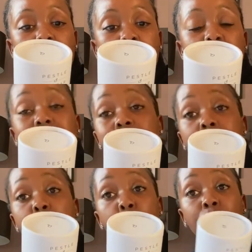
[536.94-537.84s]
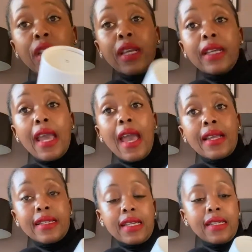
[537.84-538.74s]
use it in the morning
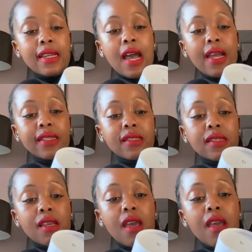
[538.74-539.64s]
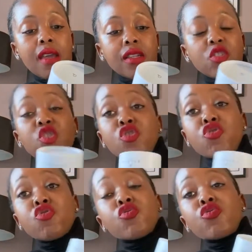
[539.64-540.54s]
and at night and just
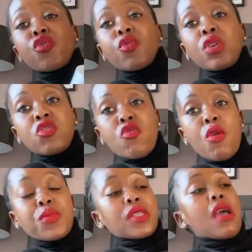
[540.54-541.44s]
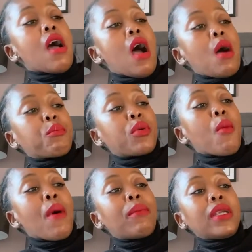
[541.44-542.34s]
two to three drops i'm um,
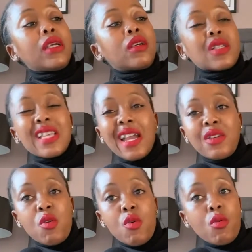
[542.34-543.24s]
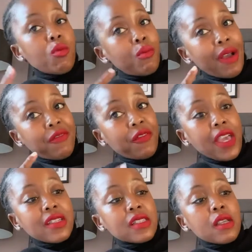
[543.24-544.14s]
probably because i know my
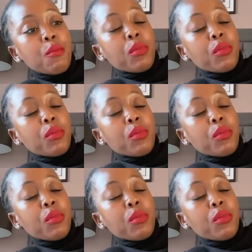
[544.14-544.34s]
face i'm um,